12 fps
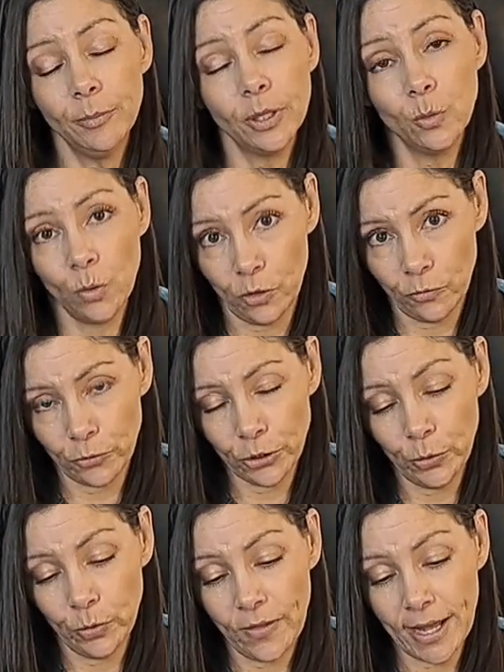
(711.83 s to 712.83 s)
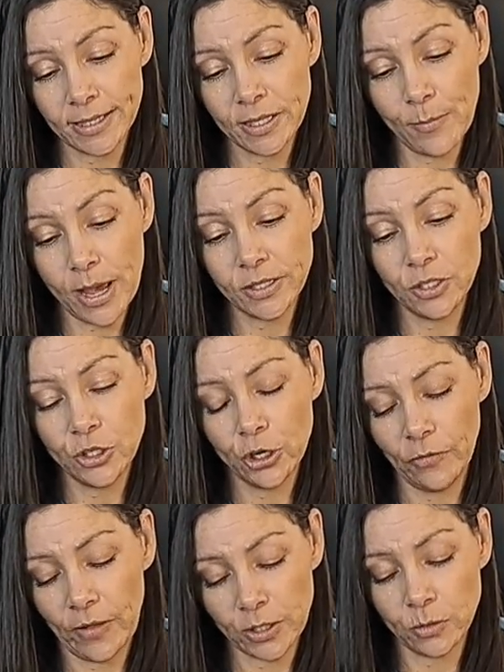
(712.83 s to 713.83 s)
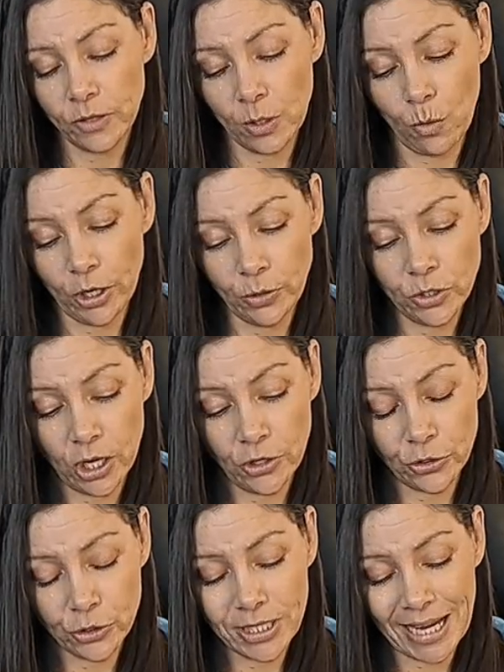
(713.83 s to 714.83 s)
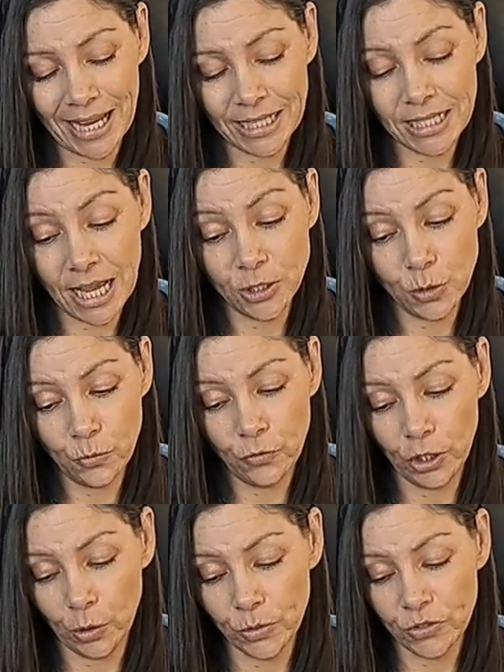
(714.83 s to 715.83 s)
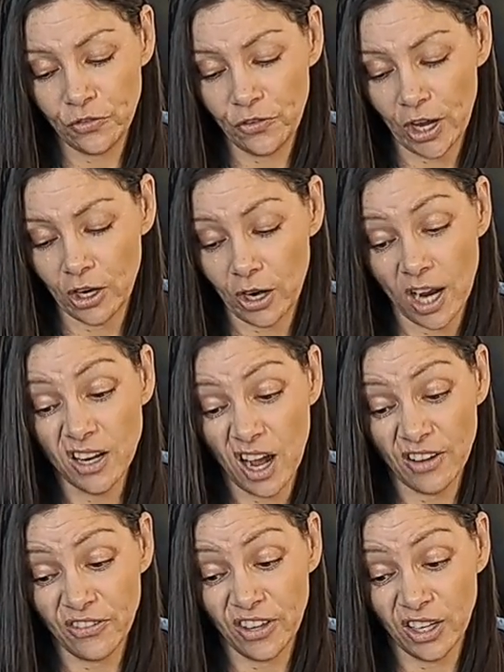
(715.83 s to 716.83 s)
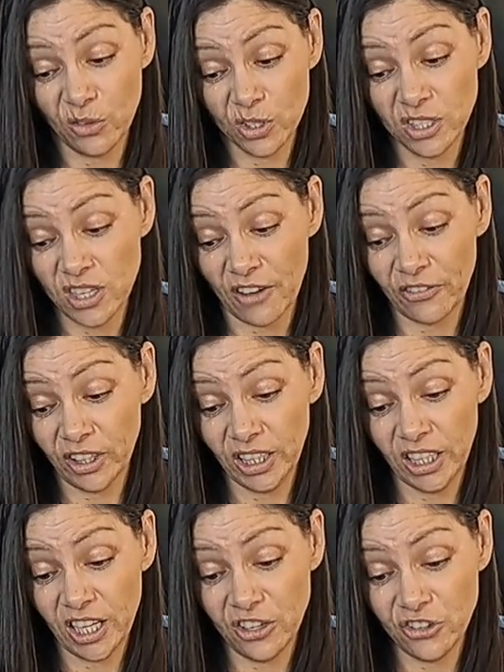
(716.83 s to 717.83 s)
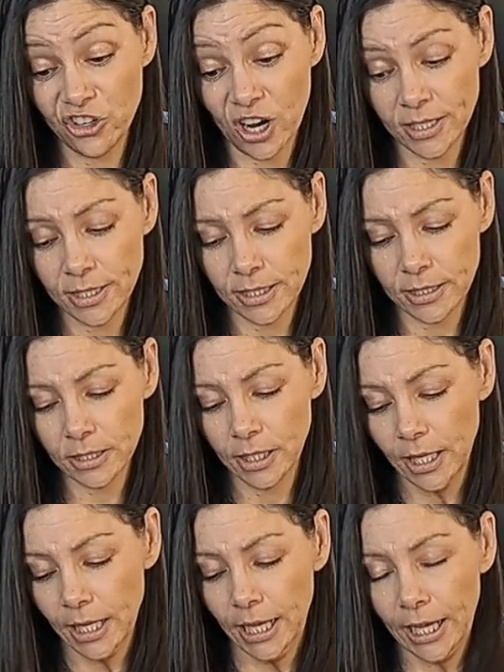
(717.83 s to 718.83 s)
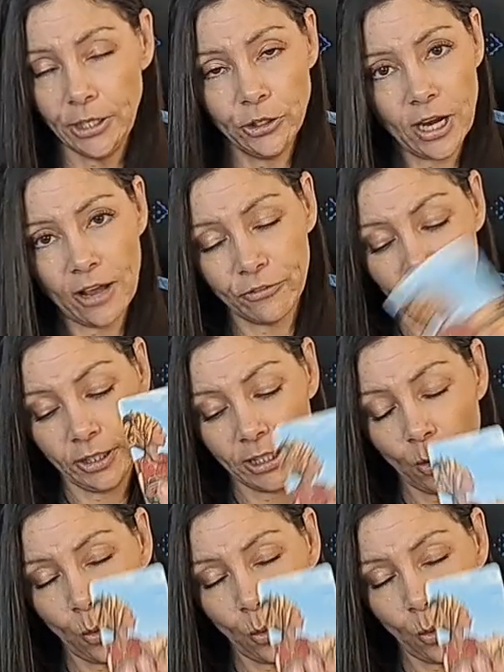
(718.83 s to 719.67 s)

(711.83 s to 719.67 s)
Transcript: but it will for you. And that's the message here, and that's what they want you to understand. I do feel it was fair. I think it was definitely an injustice, and you're definitely